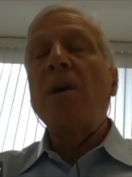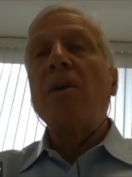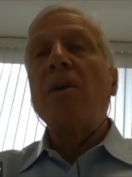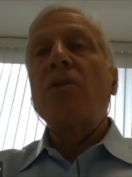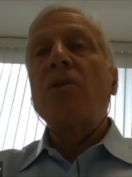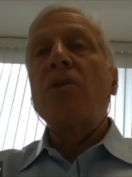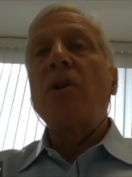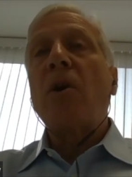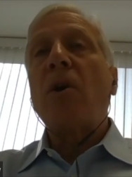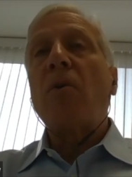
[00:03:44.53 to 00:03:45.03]

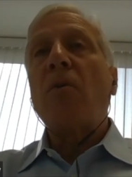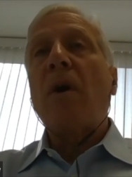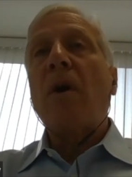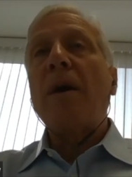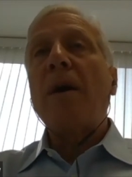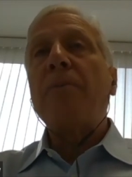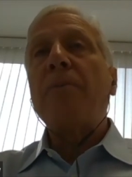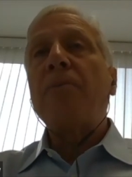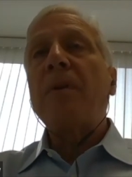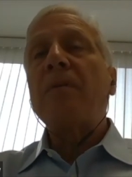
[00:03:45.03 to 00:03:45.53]
So
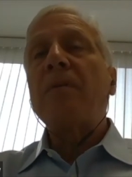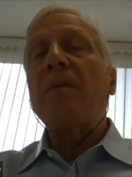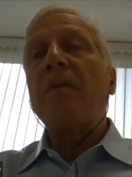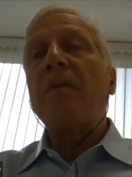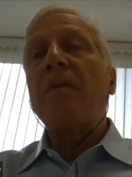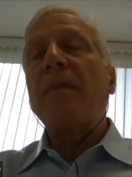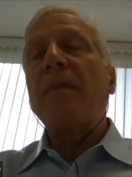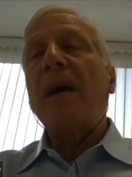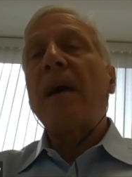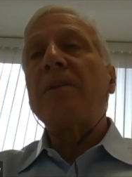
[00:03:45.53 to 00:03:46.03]
I think
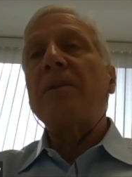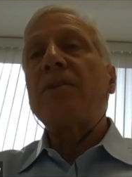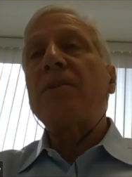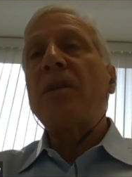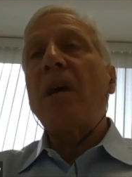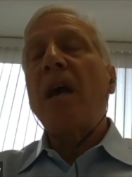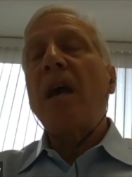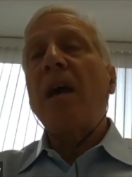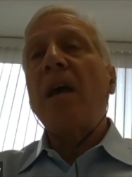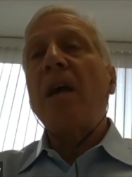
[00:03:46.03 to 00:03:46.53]
that that's
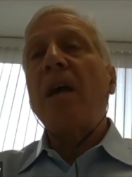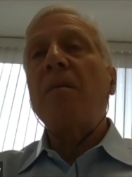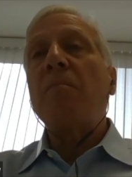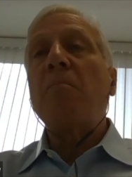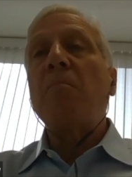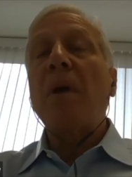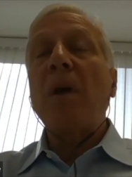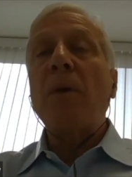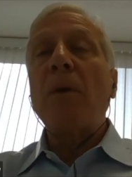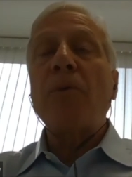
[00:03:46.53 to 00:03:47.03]
a
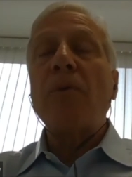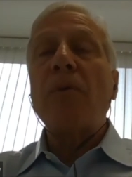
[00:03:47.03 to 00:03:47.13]
myth.